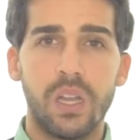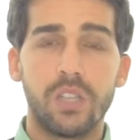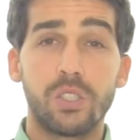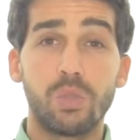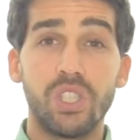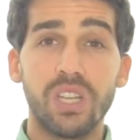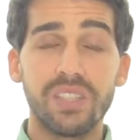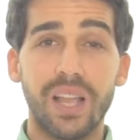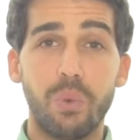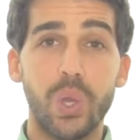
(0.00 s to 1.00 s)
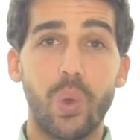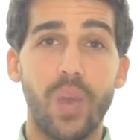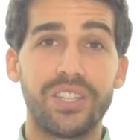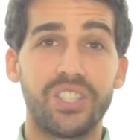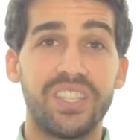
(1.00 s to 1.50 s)
So just like we
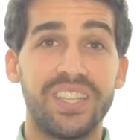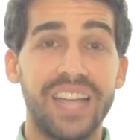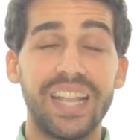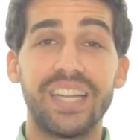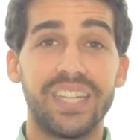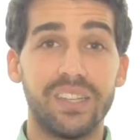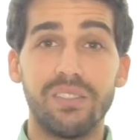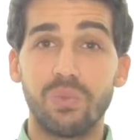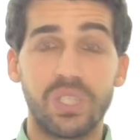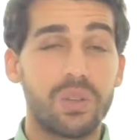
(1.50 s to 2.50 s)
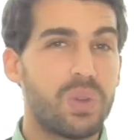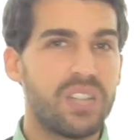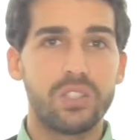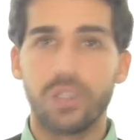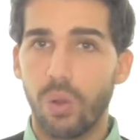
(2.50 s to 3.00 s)
question the negatives when someone
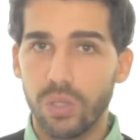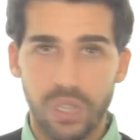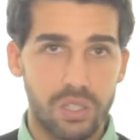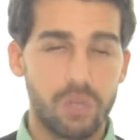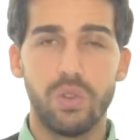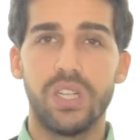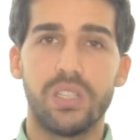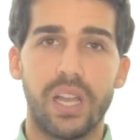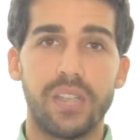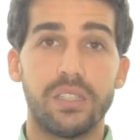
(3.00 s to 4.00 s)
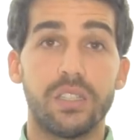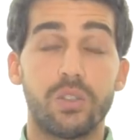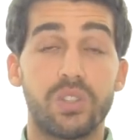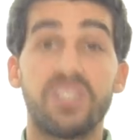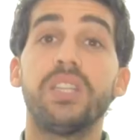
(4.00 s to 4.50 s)
insults us, criticizes us,
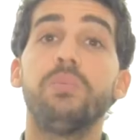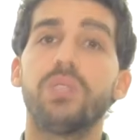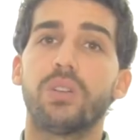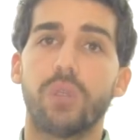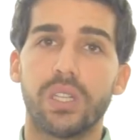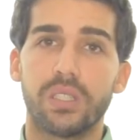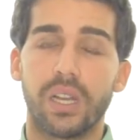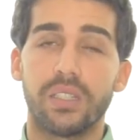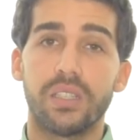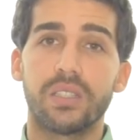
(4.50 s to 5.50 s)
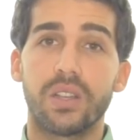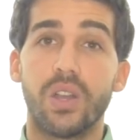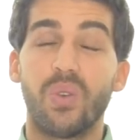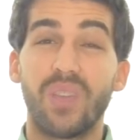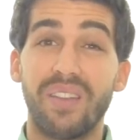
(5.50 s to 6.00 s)
or seems to criticize us,
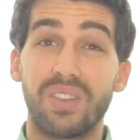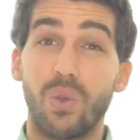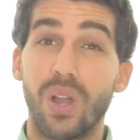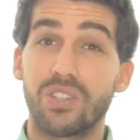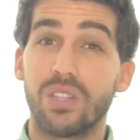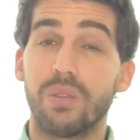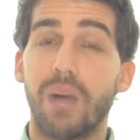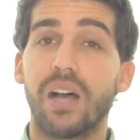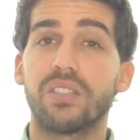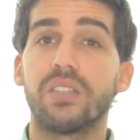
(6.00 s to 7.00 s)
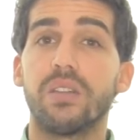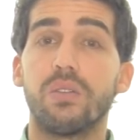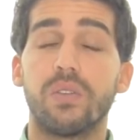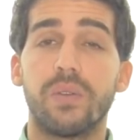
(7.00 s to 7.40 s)
we have to question the positive.